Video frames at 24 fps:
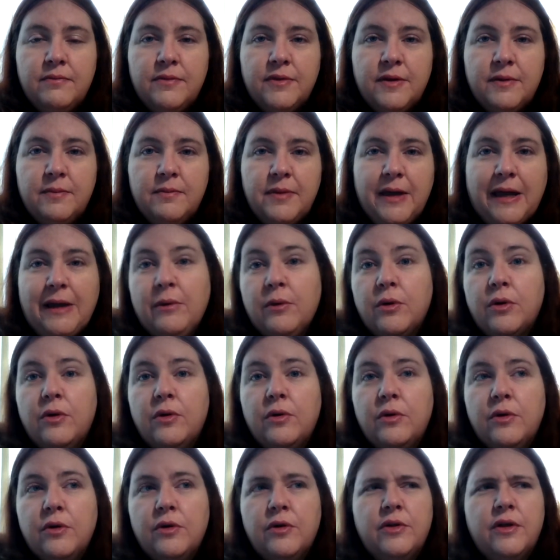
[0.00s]
the
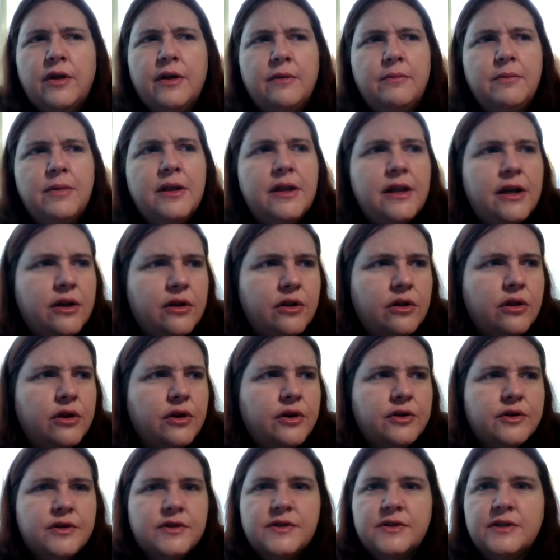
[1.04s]
payroll or the billing
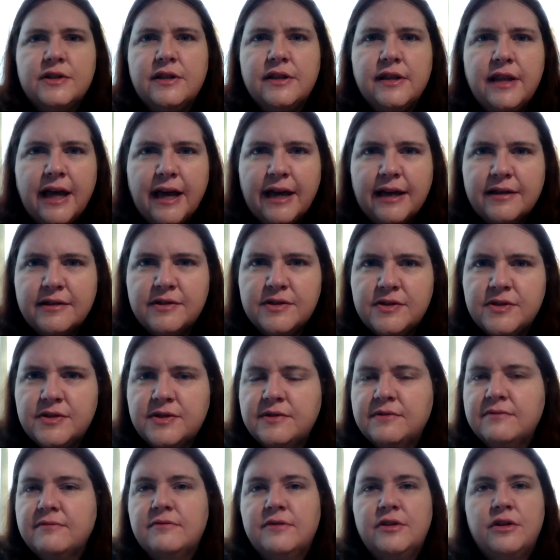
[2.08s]
clerks collect,
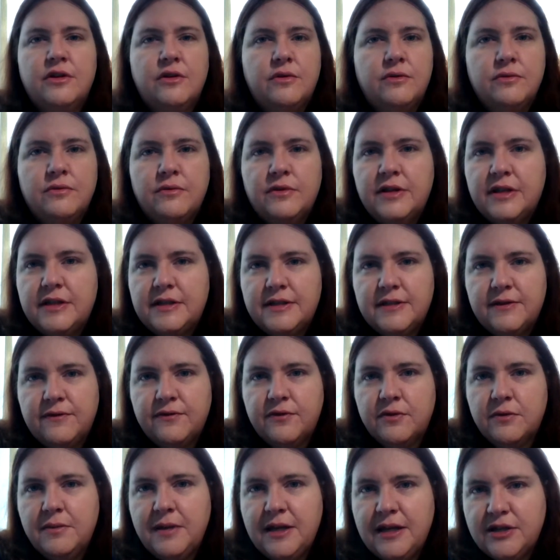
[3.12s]
this
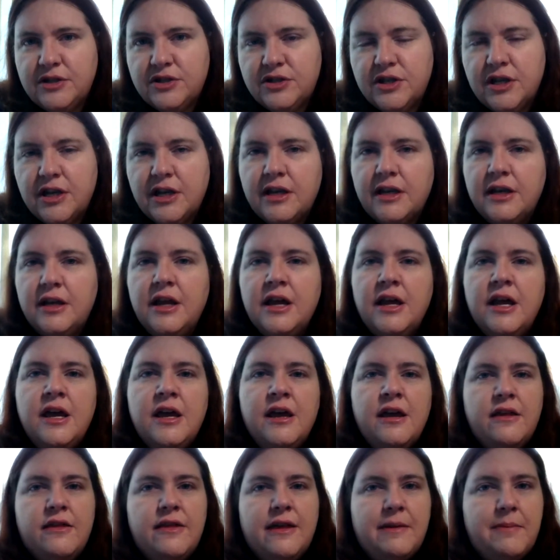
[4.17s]
information,
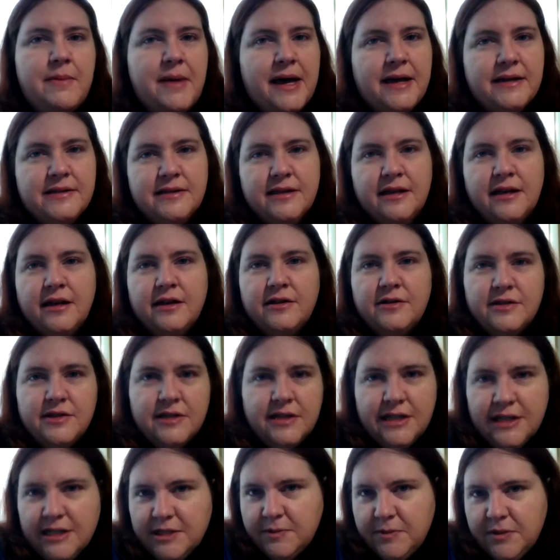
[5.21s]
they pass it on to
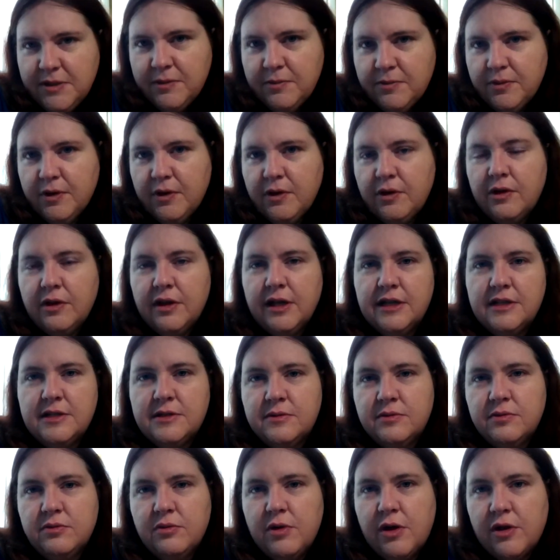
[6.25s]
these people,
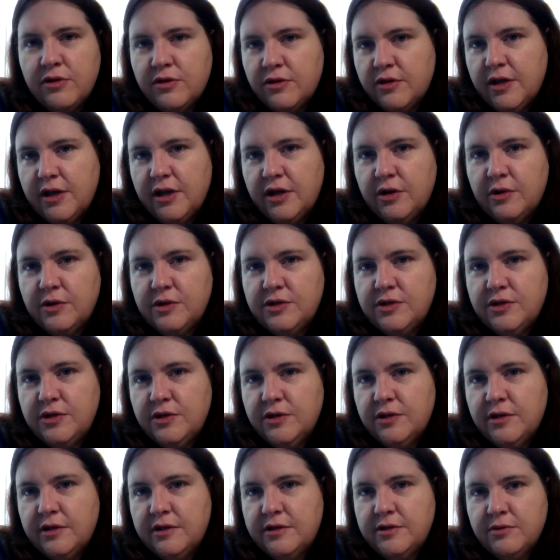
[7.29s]
it's run,
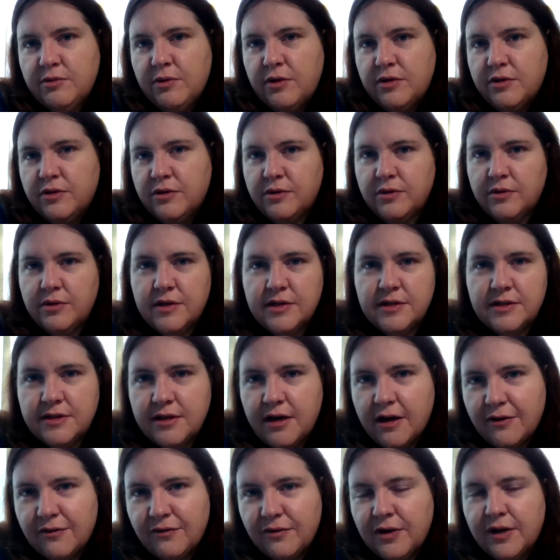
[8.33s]
it's run through this
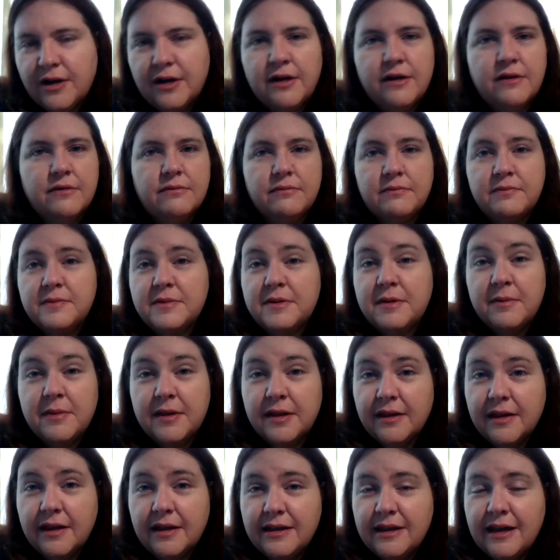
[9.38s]
software,
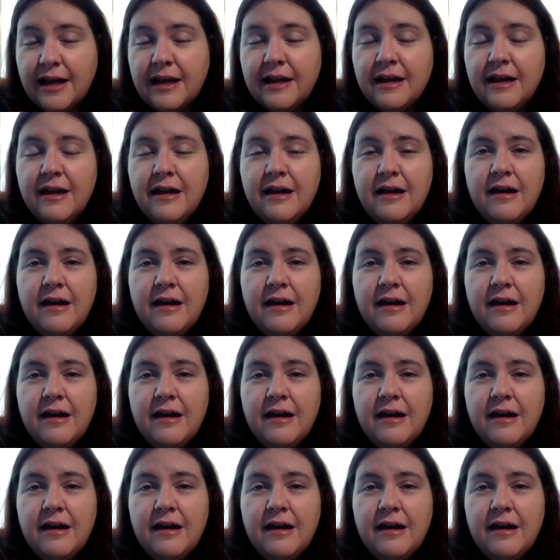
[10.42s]
something like that.